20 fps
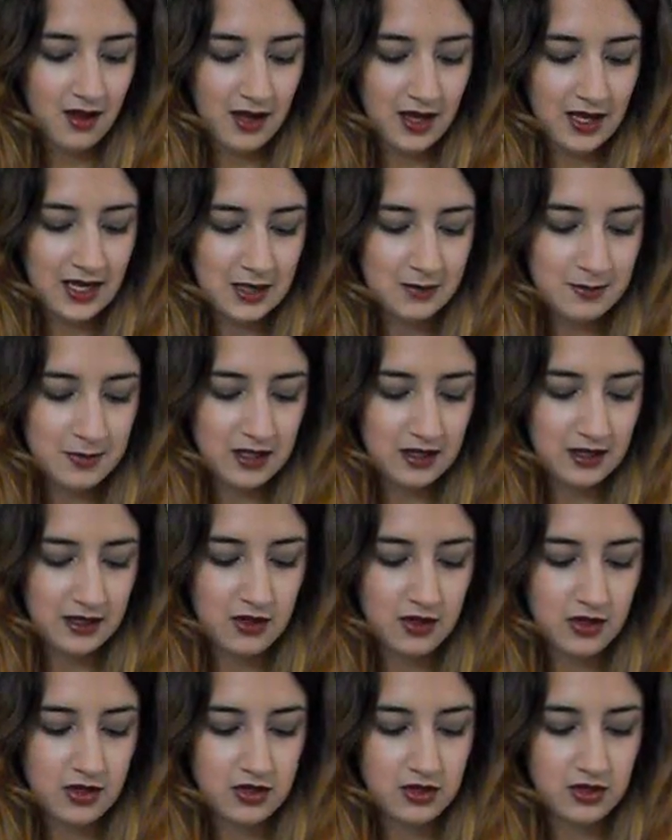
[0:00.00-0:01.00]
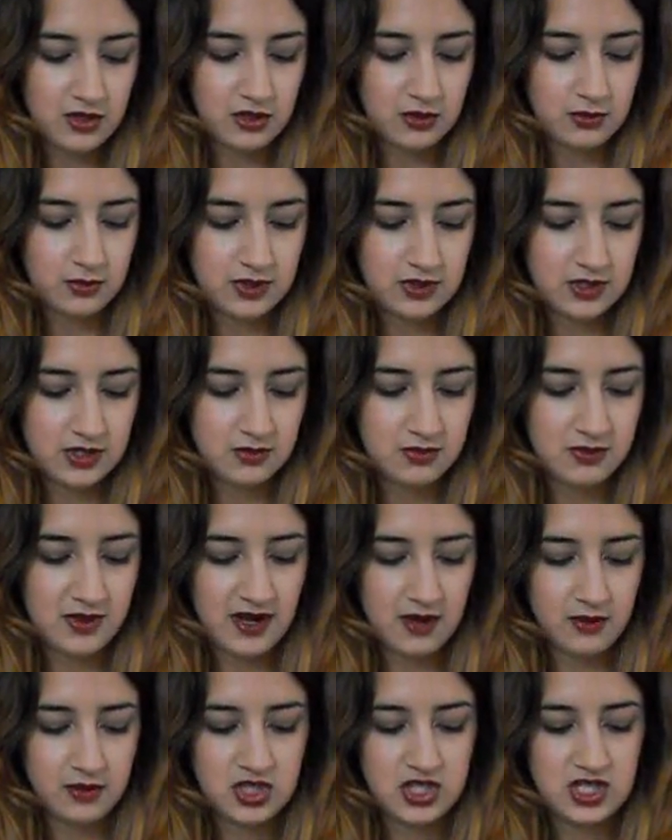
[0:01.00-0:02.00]
I got another one as
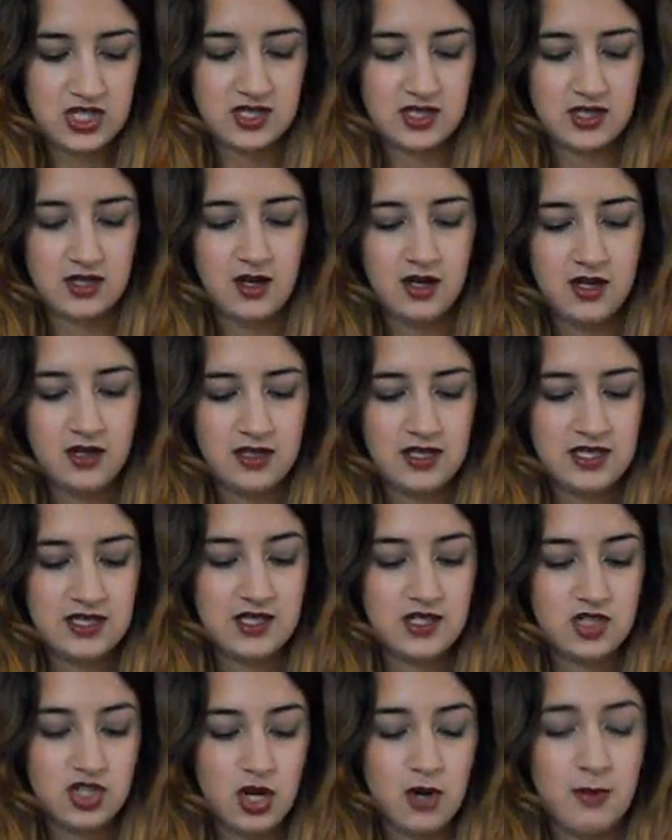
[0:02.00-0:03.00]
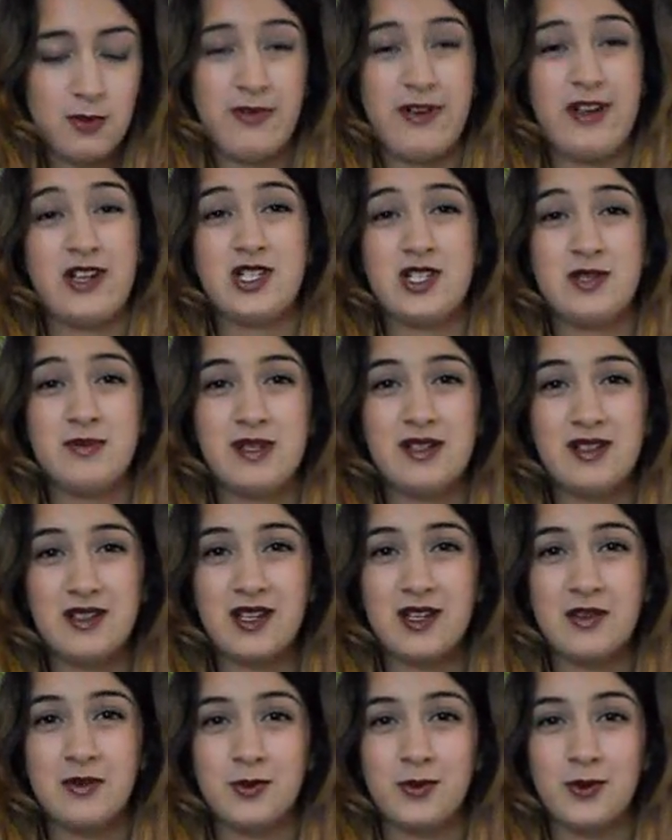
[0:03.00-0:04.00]
well, which is a charm I've actually been
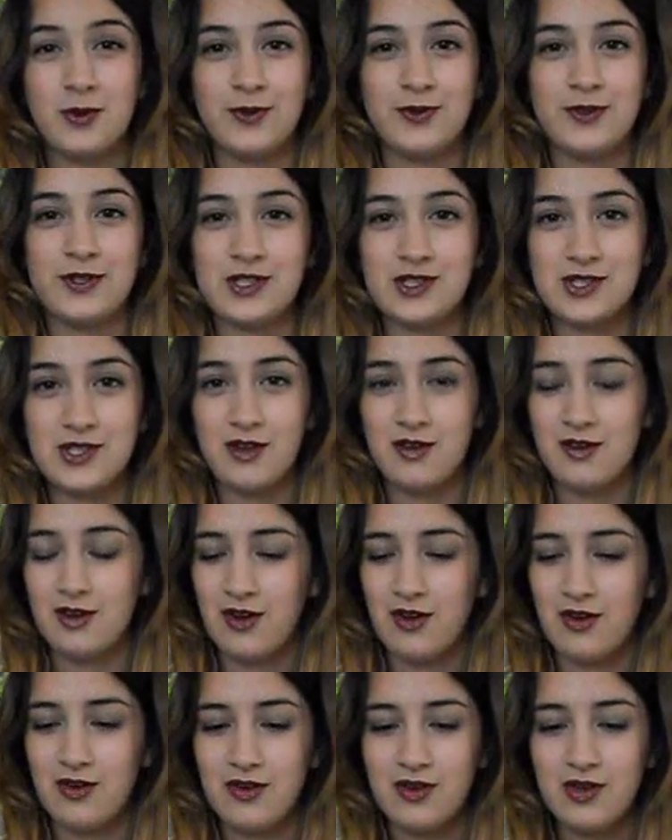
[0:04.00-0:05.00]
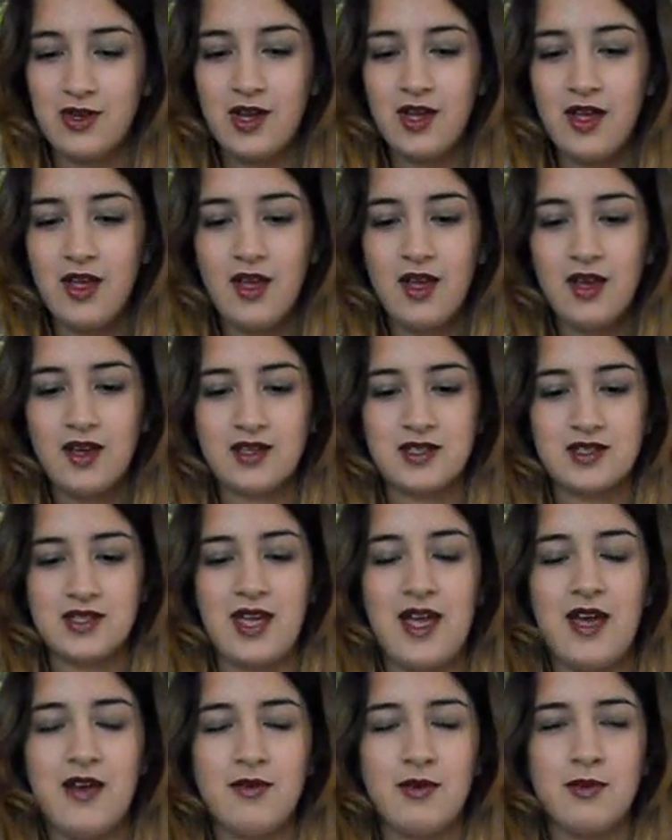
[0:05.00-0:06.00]
looking for so long, because
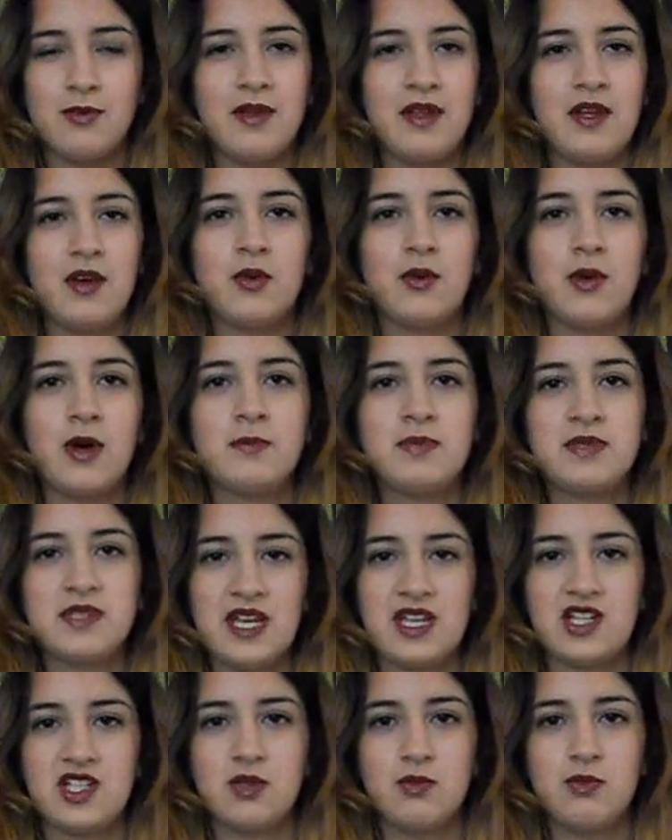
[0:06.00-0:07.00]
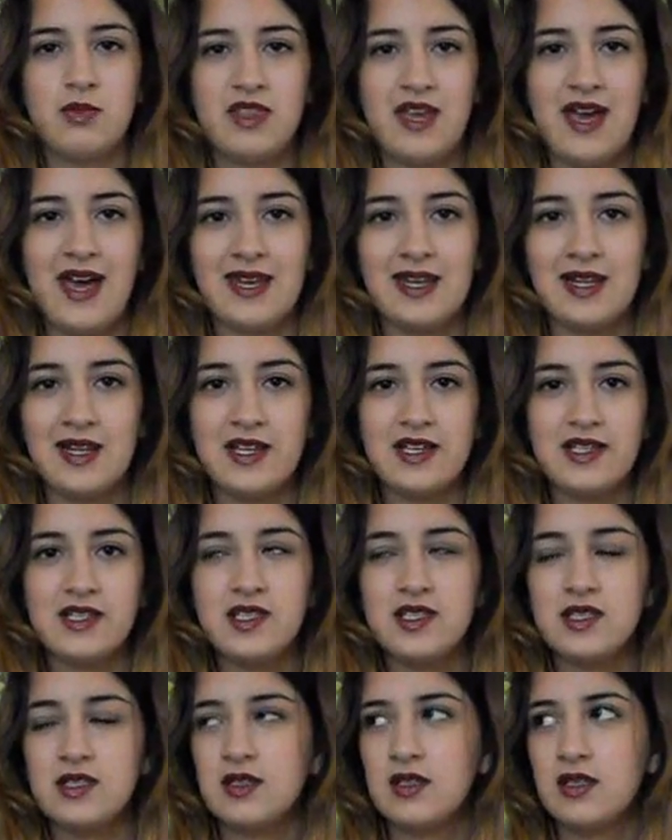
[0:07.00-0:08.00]
I have a real obsession with
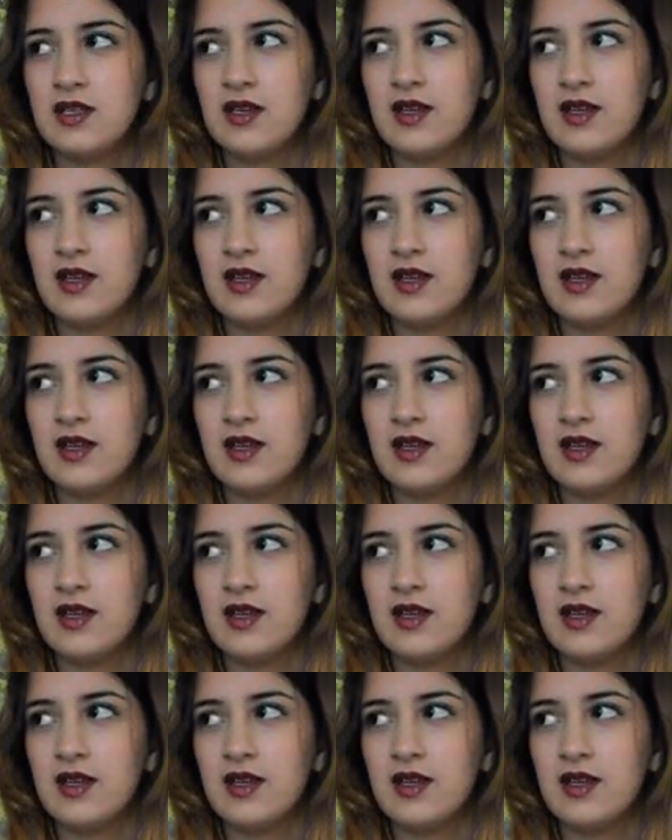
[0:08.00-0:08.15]
antlers.